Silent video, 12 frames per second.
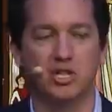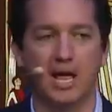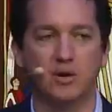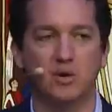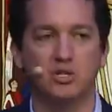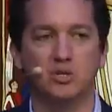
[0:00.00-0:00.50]

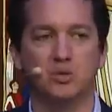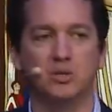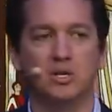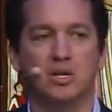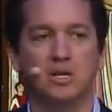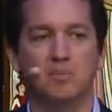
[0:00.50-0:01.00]
like when you
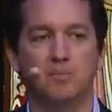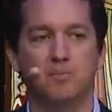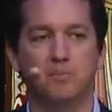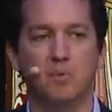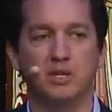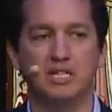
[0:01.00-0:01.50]

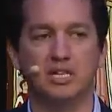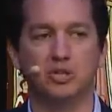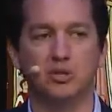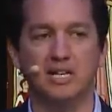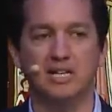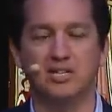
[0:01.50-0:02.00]
when the
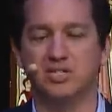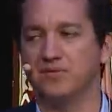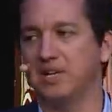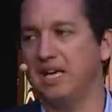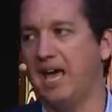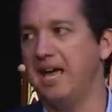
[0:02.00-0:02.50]
ingredients of
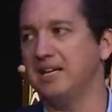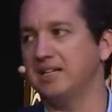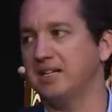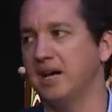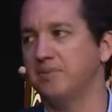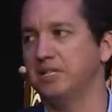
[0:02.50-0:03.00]
a
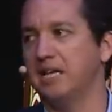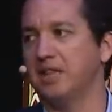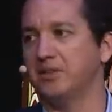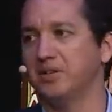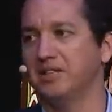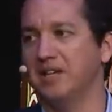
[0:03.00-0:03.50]
cake come
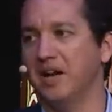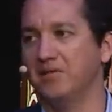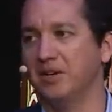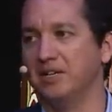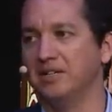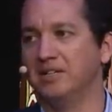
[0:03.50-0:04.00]
together in the
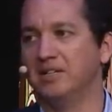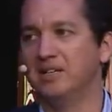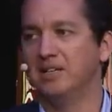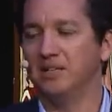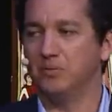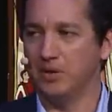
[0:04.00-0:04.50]
oven.
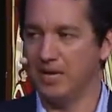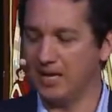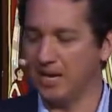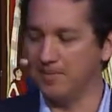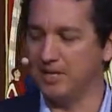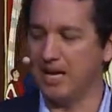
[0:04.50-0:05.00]
When they
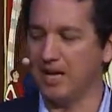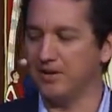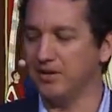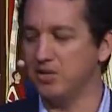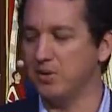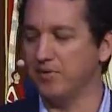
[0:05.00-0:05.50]
come
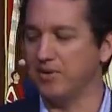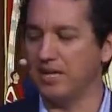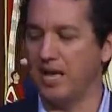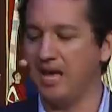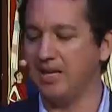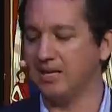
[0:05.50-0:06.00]
together, you have the
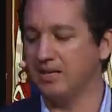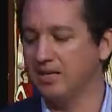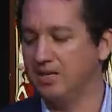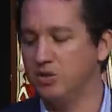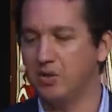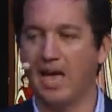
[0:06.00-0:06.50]
cake,
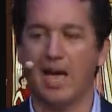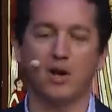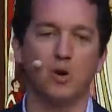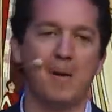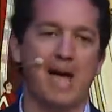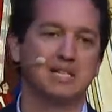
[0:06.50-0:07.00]
you can't
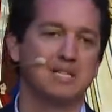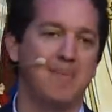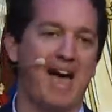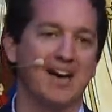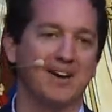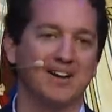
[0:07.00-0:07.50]
go back to
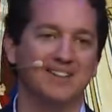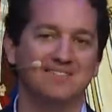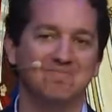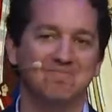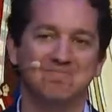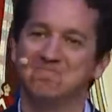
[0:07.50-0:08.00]
batter.
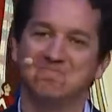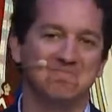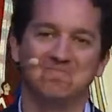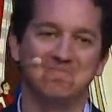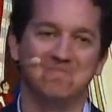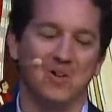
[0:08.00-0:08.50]

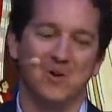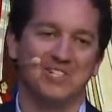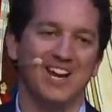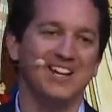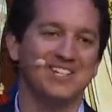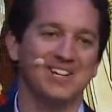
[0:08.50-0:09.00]
Won't
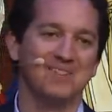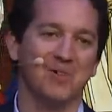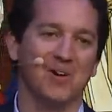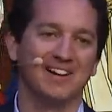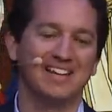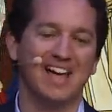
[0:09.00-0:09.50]
change
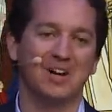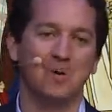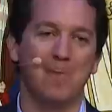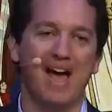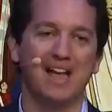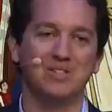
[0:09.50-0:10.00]
anymore. Can't go
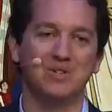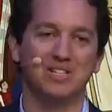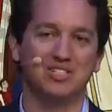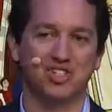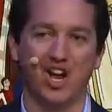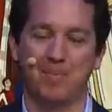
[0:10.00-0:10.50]
back. You
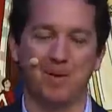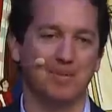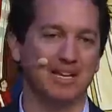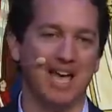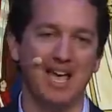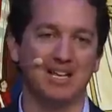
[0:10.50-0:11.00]
can chop up
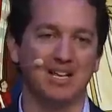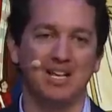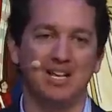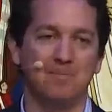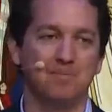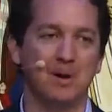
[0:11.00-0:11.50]
the cake,
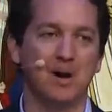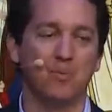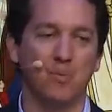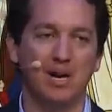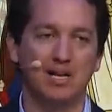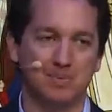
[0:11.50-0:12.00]

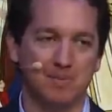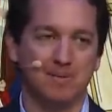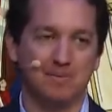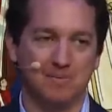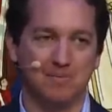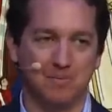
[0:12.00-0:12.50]
but what has
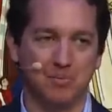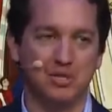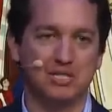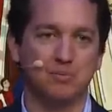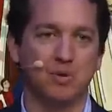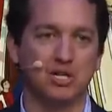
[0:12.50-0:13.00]
been
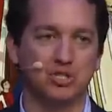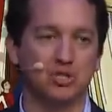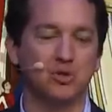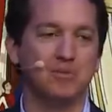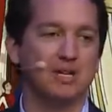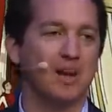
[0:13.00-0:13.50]
put, what
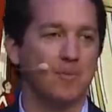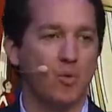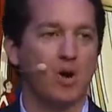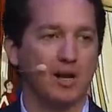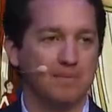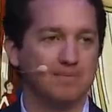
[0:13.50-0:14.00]
two have become
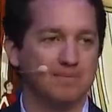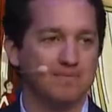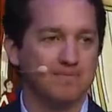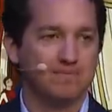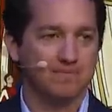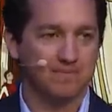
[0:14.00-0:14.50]
one?
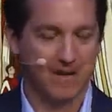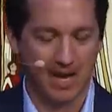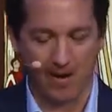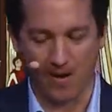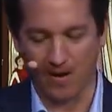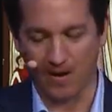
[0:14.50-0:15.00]
They
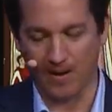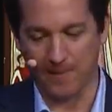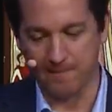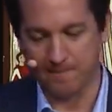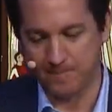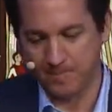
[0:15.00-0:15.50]
are, um,